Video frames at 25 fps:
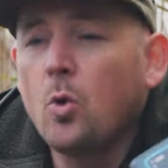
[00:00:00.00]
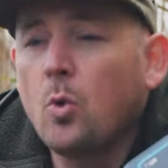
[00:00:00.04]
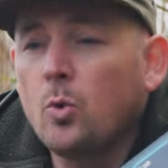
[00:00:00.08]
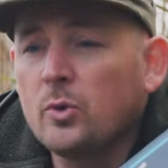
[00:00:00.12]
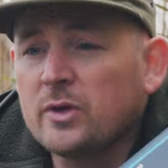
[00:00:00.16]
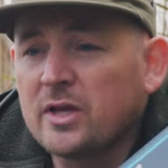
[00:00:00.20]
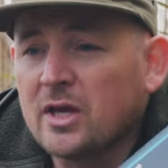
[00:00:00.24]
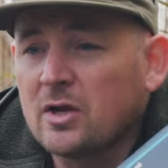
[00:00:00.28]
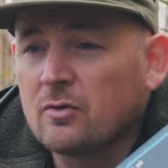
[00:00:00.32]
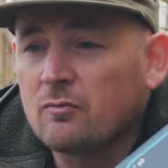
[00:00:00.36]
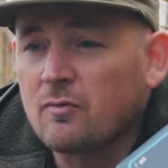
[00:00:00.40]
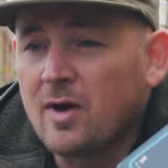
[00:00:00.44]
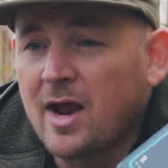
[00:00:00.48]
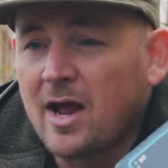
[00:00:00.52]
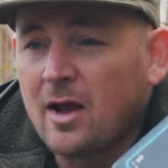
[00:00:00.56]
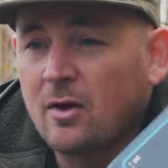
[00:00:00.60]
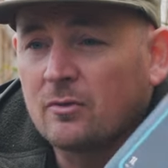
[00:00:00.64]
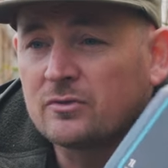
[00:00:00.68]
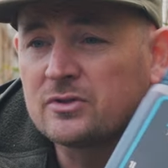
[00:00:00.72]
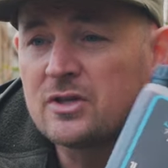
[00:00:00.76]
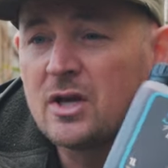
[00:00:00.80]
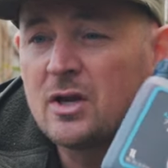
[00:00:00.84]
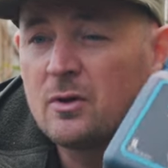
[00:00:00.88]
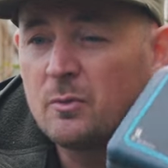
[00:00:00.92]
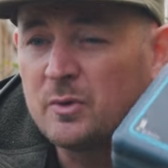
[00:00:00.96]
all year
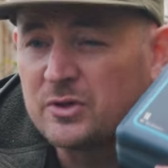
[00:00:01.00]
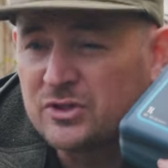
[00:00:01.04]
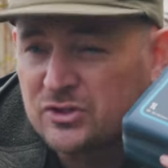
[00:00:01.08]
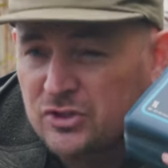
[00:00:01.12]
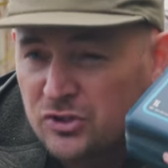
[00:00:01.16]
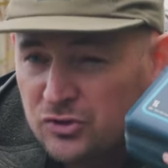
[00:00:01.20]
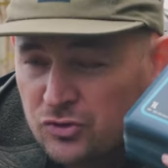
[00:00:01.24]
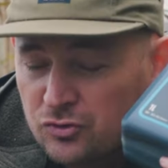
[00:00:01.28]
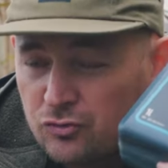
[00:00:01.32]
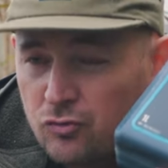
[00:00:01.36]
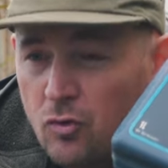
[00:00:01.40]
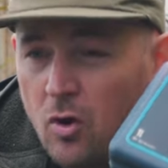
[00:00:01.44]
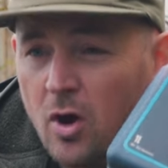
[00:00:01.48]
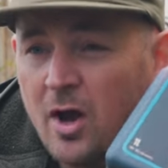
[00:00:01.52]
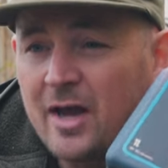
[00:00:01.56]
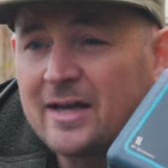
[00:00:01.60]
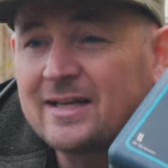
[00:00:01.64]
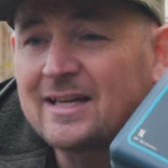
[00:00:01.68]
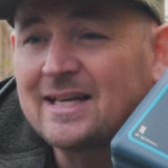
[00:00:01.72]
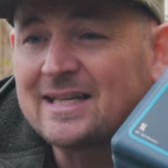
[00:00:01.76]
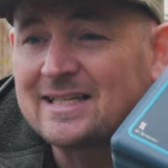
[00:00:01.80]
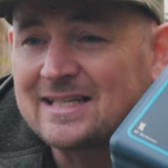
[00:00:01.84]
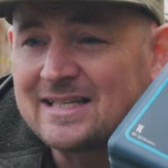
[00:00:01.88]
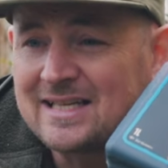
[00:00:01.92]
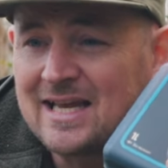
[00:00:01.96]
round, which is a tried
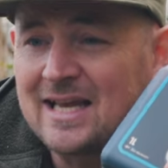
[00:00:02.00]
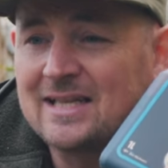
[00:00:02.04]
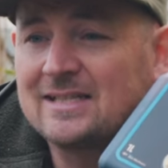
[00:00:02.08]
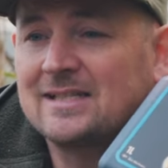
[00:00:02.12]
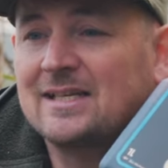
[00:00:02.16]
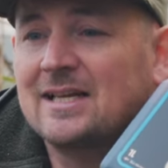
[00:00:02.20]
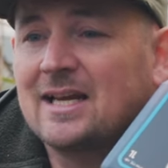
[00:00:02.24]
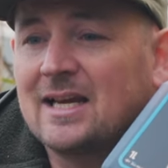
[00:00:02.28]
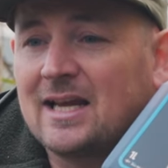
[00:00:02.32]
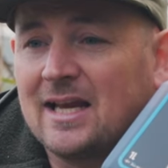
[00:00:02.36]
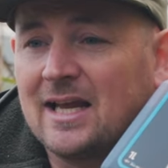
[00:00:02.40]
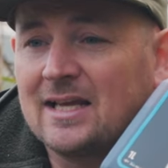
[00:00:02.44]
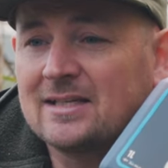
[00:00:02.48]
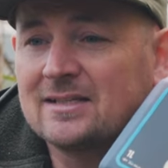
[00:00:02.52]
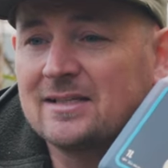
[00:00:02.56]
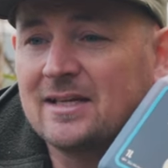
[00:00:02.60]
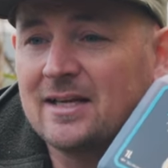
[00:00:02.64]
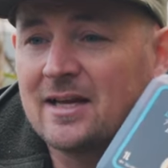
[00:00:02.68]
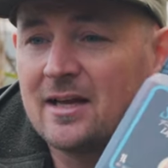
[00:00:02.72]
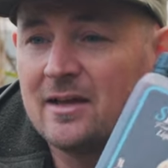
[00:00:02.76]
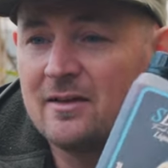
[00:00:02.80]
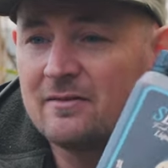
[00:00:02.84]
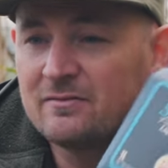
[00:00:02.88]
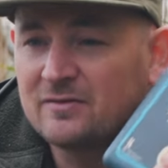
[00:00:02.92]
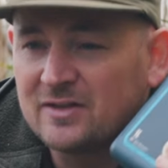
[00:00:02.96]
and tested classic
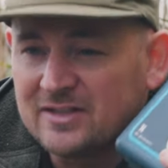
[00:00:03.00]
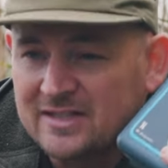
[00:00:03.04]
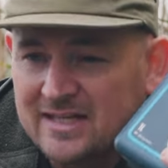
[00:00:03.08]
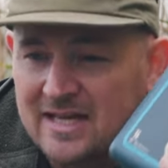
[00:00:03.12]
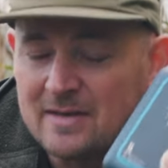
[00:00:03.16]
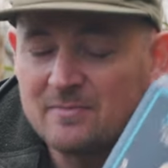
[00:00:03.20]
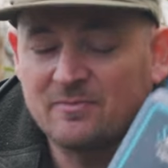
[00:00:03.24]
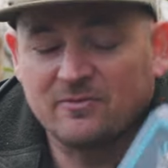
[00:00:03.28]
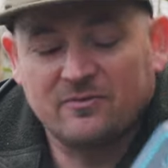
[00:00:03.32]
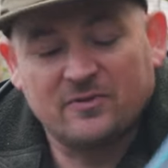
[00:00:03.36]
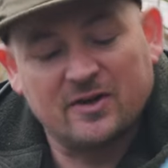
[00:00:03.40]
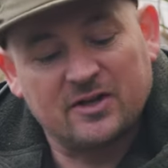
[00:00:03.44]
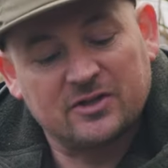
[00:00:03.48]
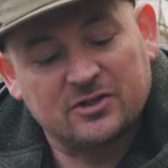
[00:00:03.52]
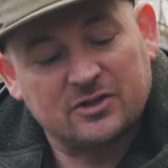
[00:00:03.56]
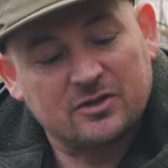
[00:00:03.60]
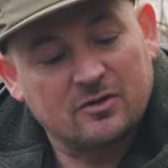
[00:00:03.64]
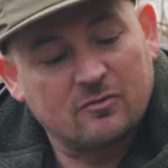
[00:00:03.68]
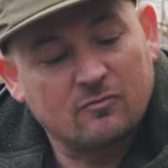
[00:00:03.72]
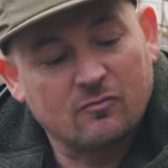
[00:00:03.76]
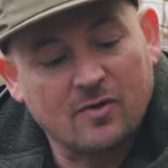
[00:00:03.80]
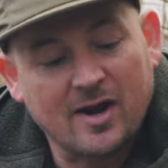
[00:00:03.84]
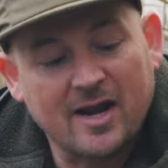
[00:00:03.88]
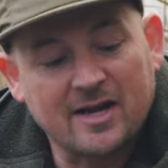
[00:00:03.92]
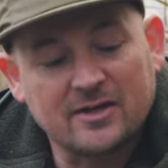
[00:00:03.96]
the deep fish
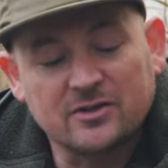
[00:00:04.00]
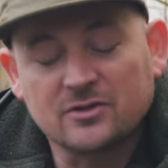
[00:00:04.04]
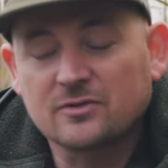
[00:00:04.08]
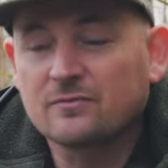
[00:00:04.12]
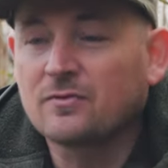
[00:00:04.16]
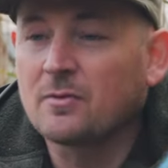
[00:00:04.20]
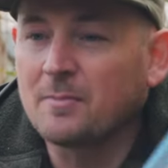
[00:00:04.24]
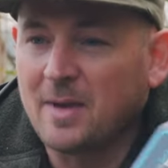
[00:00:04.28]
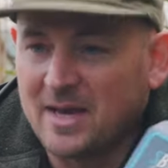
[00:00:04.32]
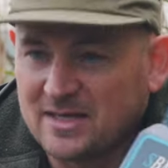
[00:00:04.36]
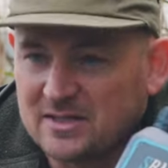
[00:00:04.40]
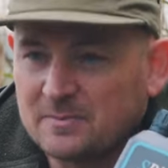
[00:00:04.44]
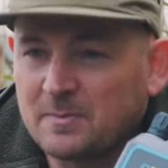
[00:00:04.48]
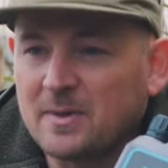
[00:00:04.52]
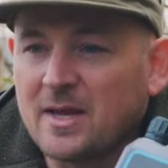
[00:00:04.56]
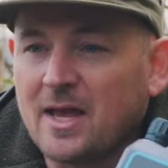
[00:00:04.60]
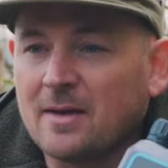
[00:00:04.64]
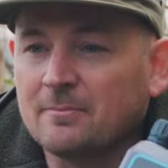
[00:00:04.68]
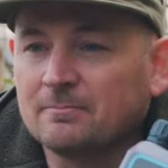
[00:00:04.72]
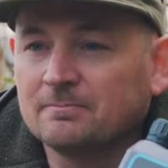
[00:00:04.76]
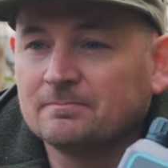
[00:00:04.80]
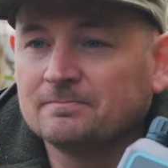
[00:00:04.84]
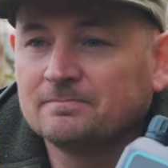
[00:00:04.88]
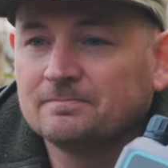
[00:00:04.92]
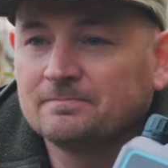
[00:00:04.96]
range from
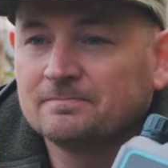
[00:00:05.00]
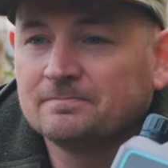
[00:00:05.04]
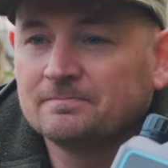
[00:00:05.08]
SBM.